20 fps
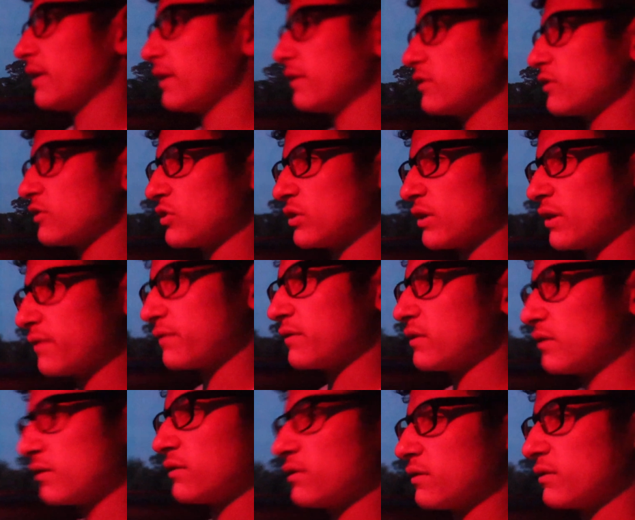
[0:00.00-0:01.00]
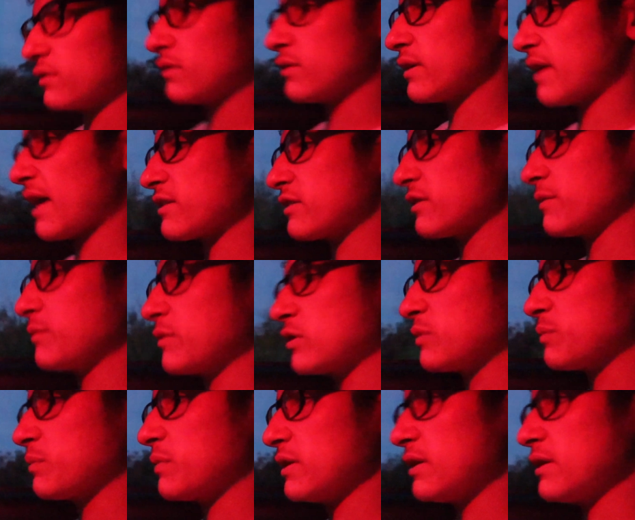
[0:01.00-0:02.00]
then to shift, catch up to
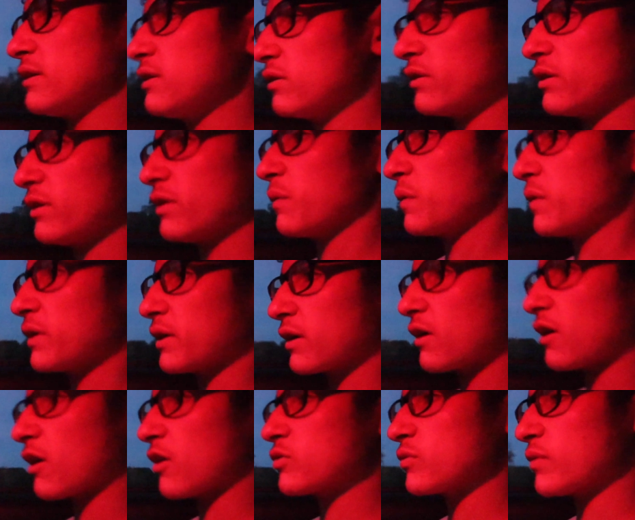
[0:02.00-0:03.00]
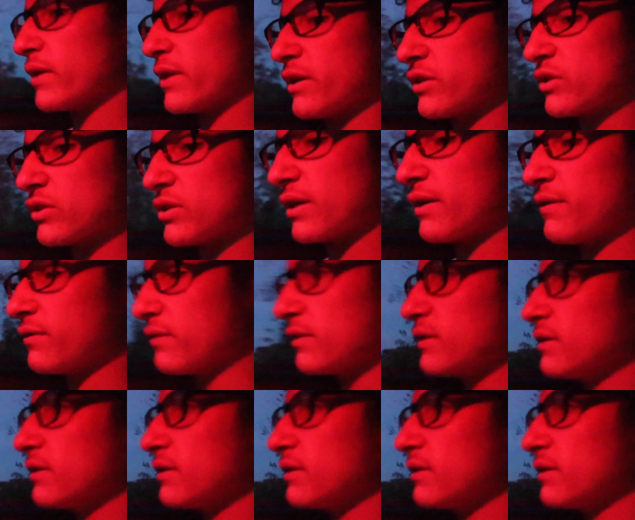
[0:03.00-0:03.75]
speed. You hear when the car's ready to shift,